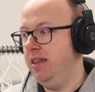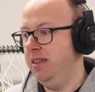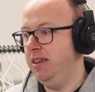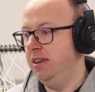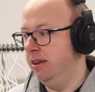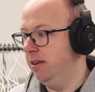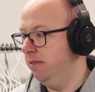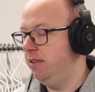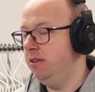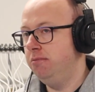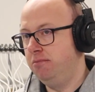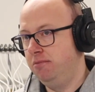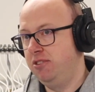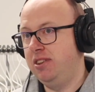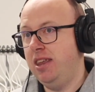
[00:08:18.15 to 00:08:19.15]
if you
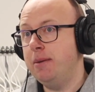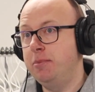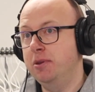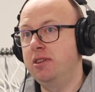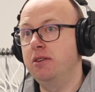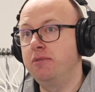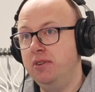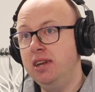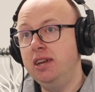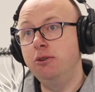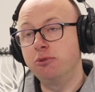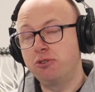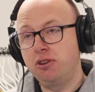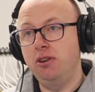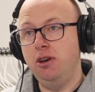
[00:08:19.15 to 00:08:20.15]
stab yourself a needle,
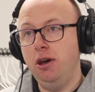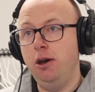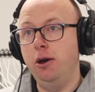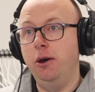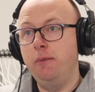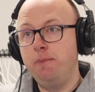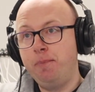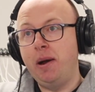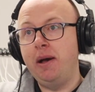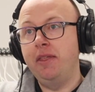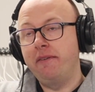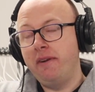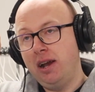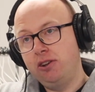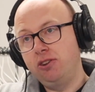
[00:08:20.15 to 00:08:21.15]
it's going to hurt, but
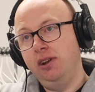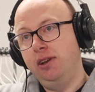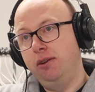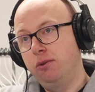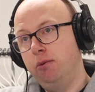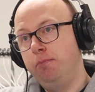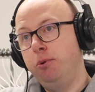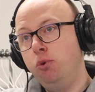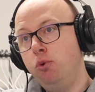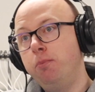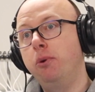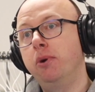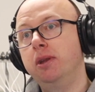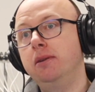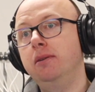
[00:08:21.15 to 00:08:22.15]
they're actually got a ball
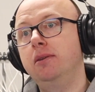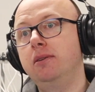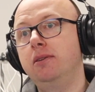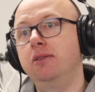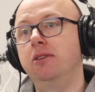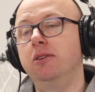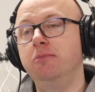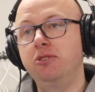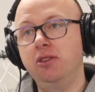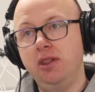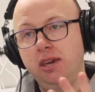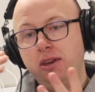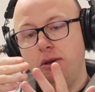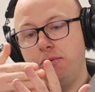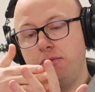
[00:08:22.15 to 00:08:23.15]
point to them, so
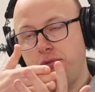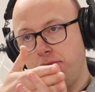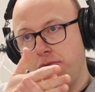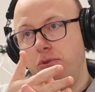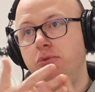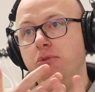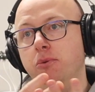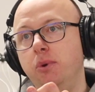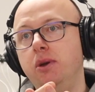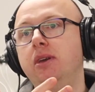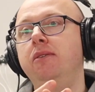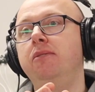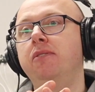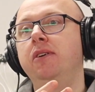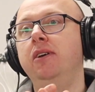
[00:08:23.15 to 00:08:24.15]
they go through the
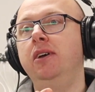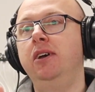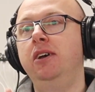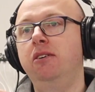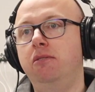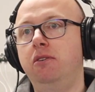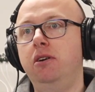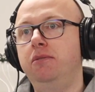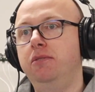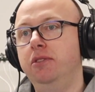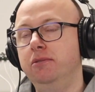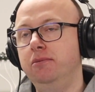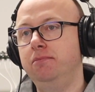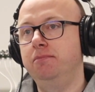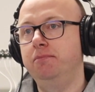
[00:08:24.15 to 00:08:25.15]
weave rather
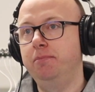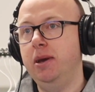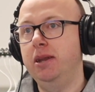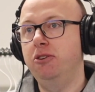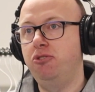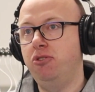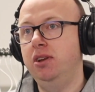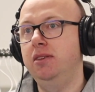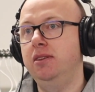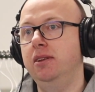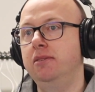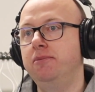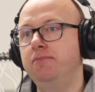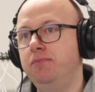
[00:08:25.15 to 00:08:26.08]
than penetrating it.